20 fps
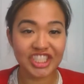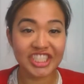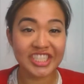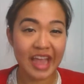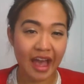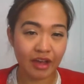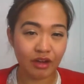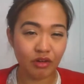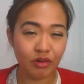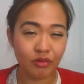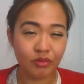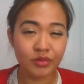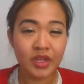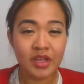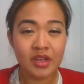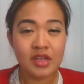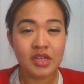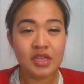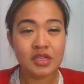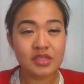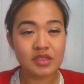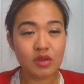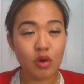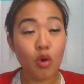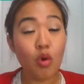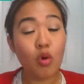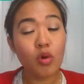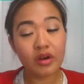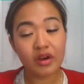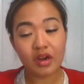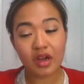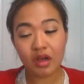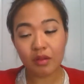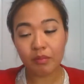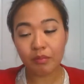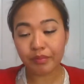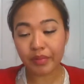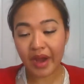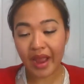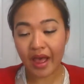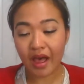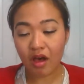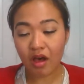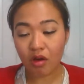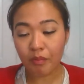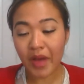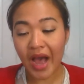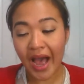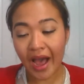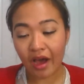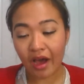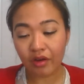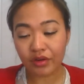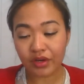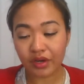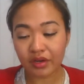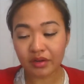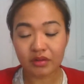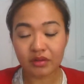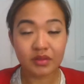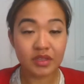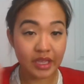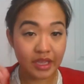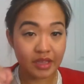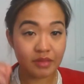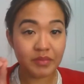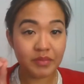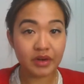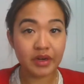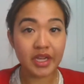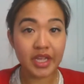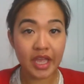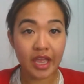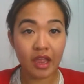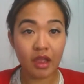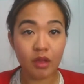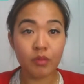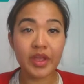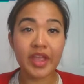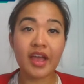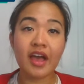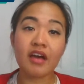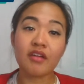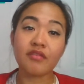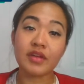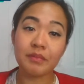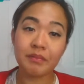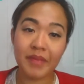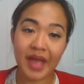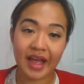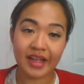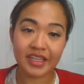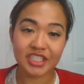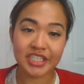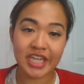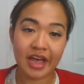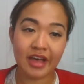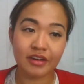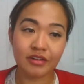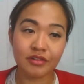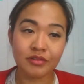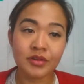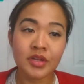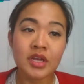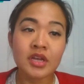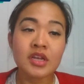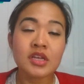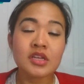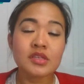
shadow. or a brow powder. In Mary Kay, we have a matte shadow.